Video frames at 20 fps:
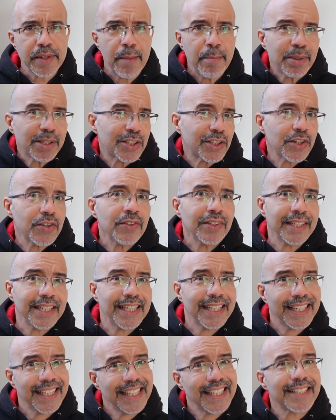But
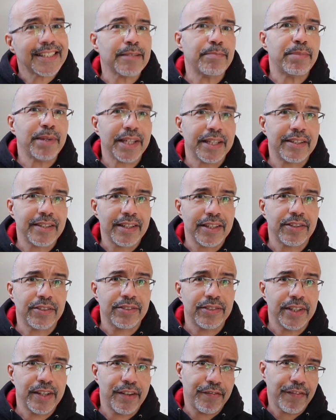certainly it is a big
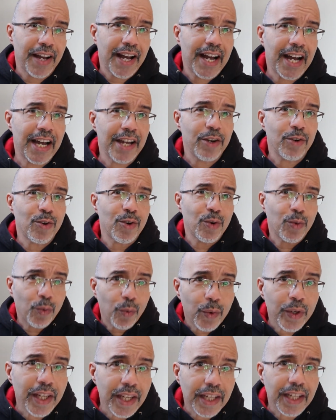deal if I or
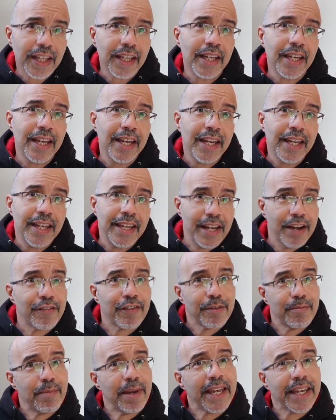we
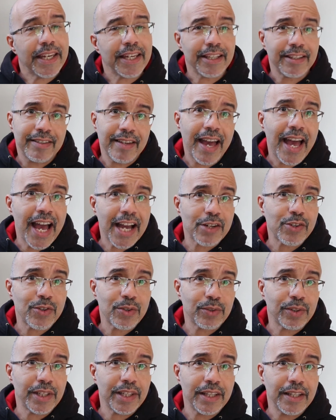never make it to
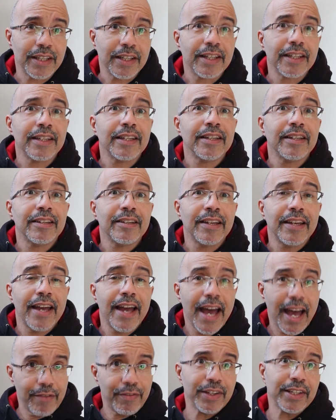actually
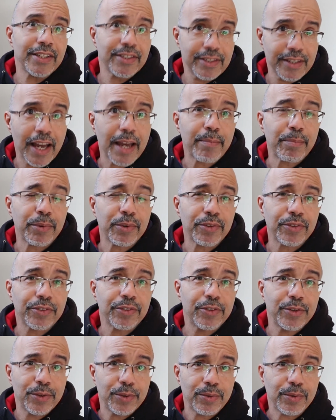having disciples,
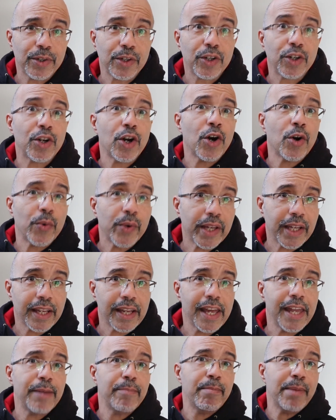to going
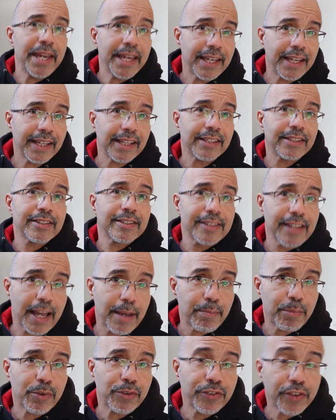and making disciples.